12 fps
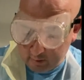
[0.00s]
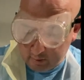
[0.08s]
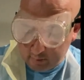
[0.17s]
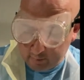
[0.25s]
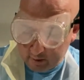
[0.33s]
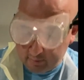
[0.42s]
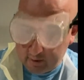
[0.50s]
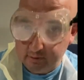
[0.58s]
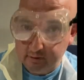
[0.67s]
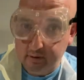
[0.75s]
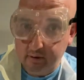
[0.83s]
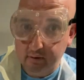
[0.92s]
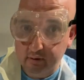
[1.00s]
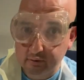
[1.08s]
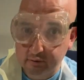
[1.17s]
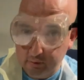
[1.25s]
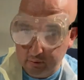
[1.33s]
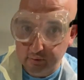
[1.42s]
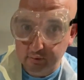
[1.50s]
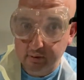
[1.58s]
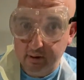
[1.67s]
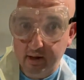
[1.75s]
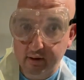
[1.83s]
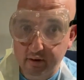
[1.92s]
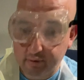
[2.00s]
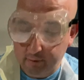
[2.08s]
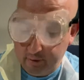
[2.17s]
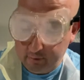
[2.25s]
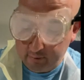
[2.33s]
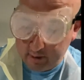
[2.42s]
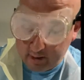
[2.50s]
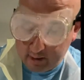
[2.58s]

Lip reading: my best here to do it at a 30-degree